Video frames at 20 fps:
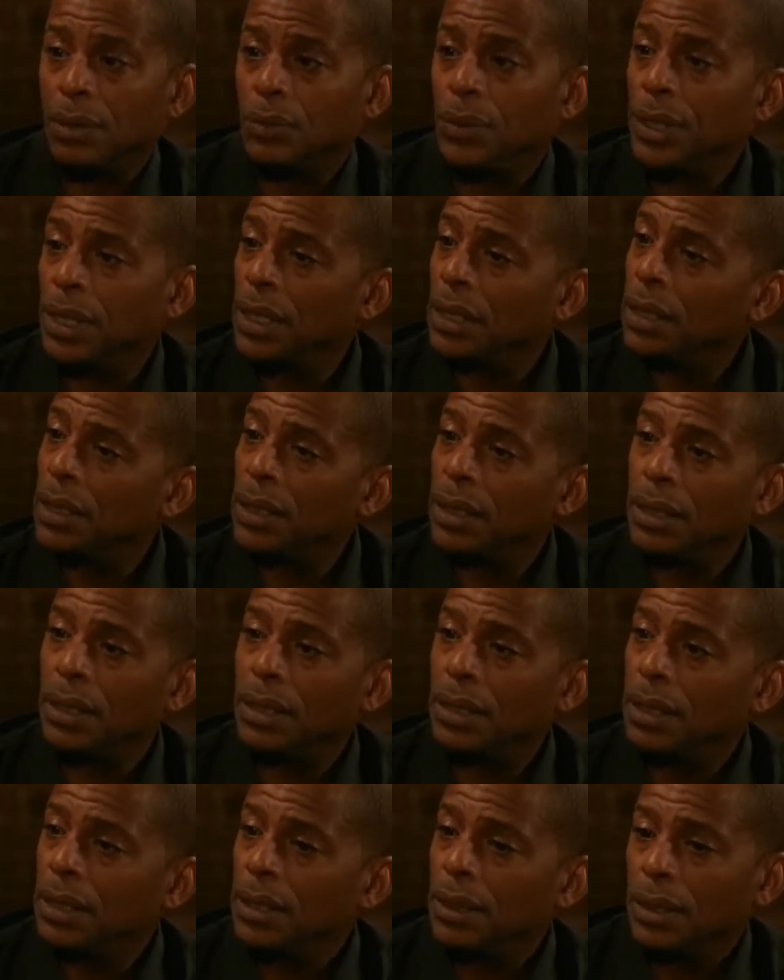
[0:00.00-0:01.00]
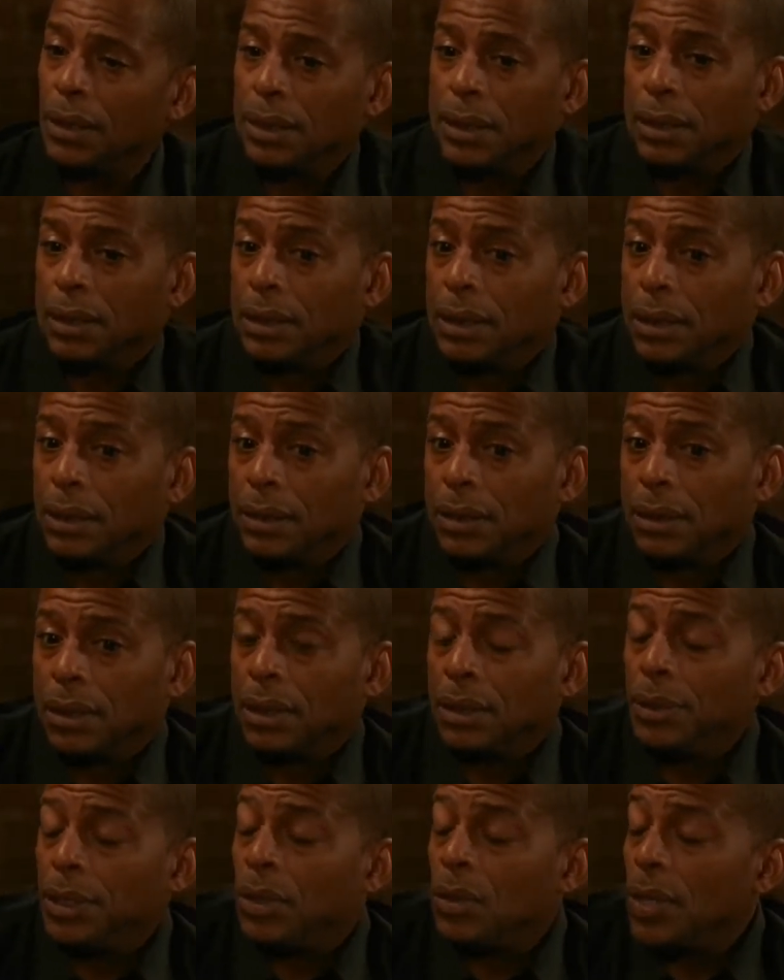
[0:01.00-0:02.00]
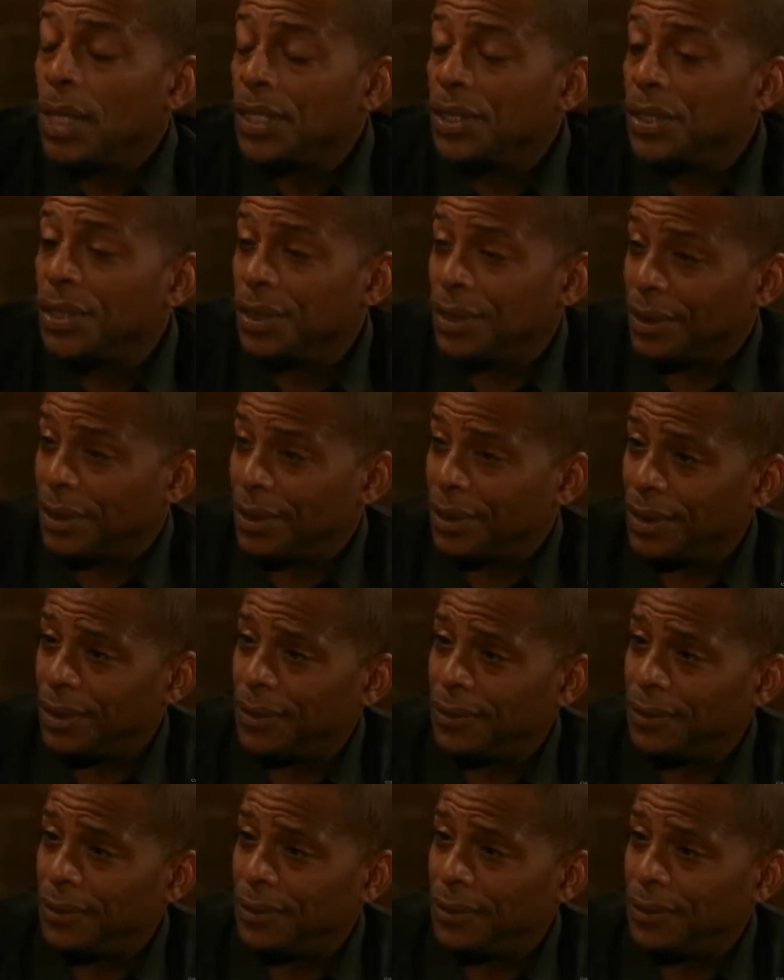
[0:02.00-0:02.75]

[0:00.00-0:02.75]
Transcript: we get there, it's going to be questions.